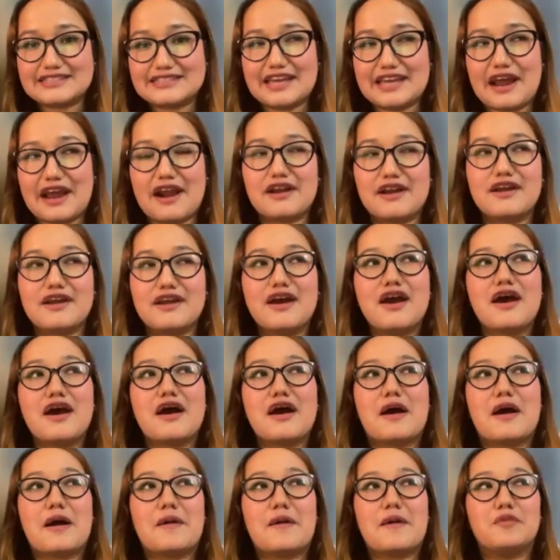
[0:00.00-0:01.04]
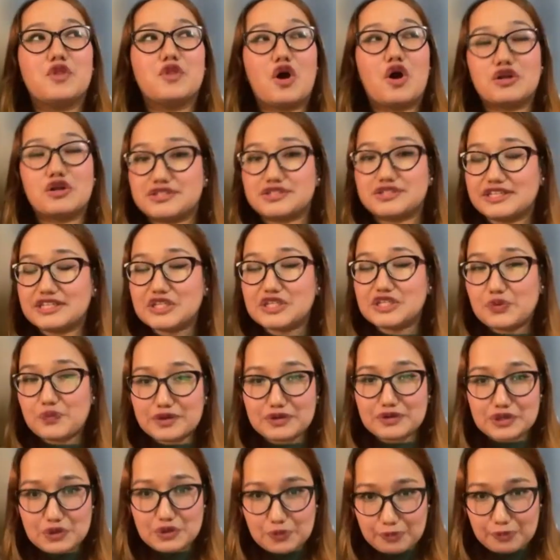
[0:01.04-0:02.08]
They are um, launching new
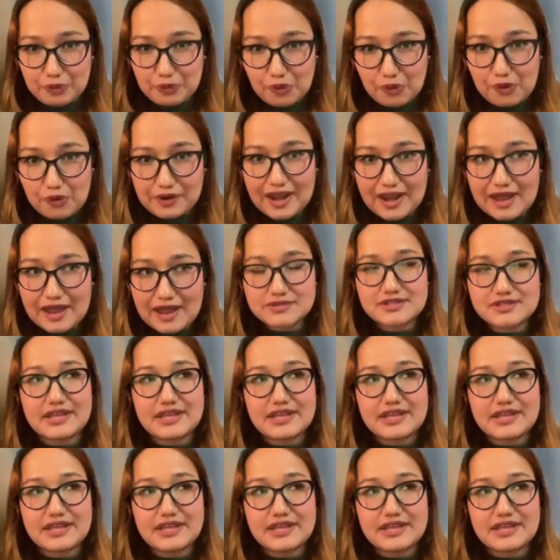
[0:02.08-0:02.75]
and new programs.